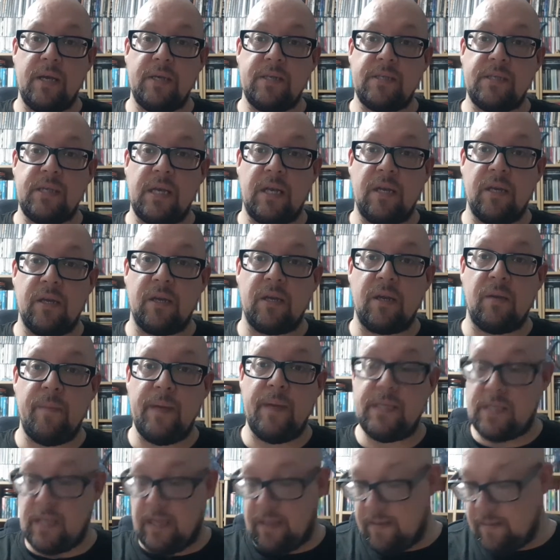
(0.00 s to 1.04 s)
Cygnet
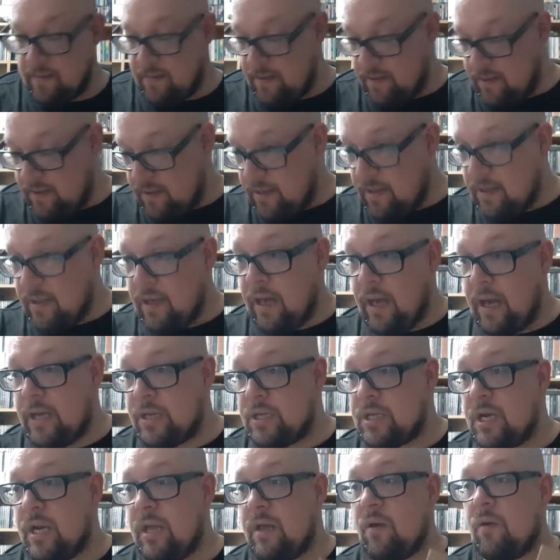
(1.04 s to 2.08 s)
Committee,
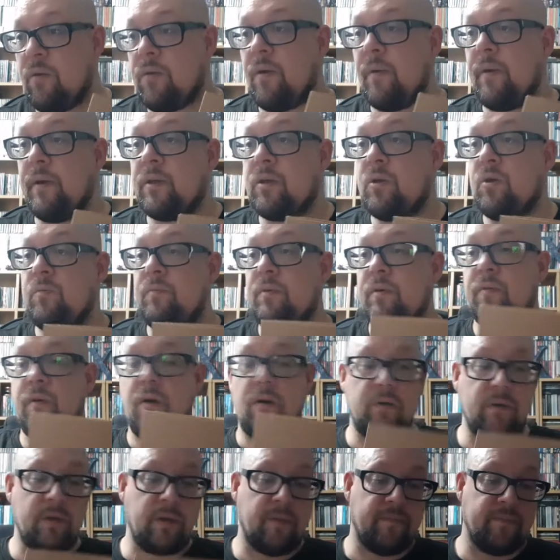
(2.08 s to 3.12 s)
actually, although I could be
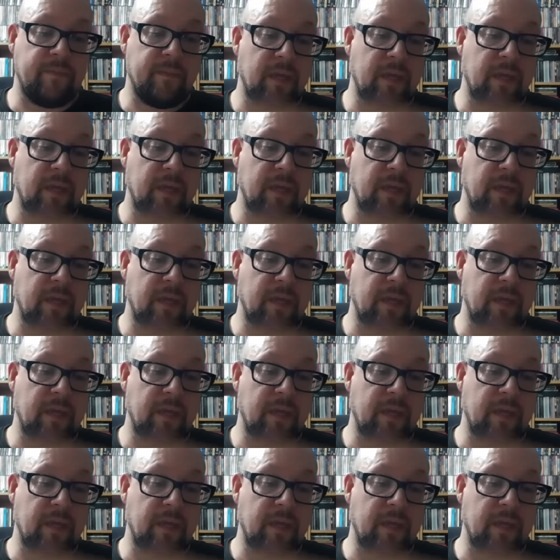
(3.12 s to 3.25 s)
wrong.